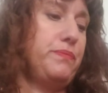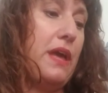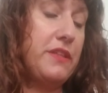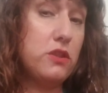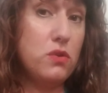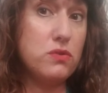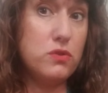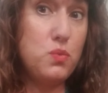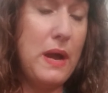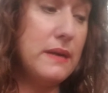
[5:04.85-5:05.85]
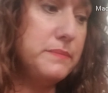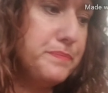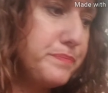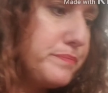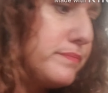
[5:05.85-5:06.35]
I think those will do well.
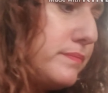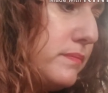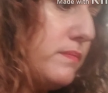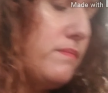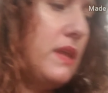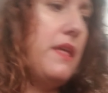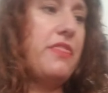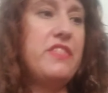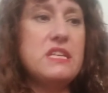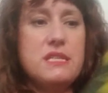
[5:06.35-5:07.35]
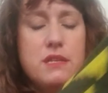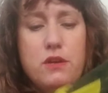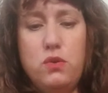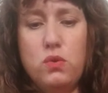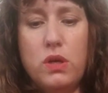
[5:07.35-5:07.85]
This is a
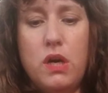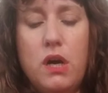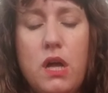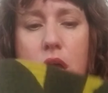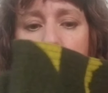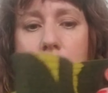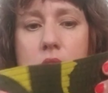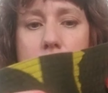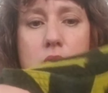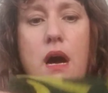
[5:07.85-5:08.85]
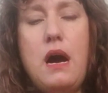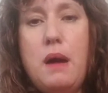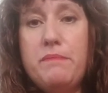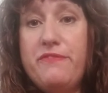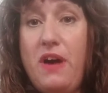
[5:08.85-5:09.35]
cool
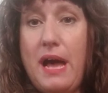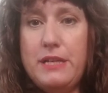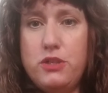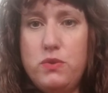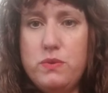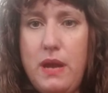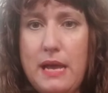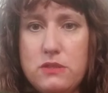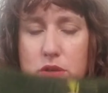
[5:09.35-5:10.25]
um, find too, you guys.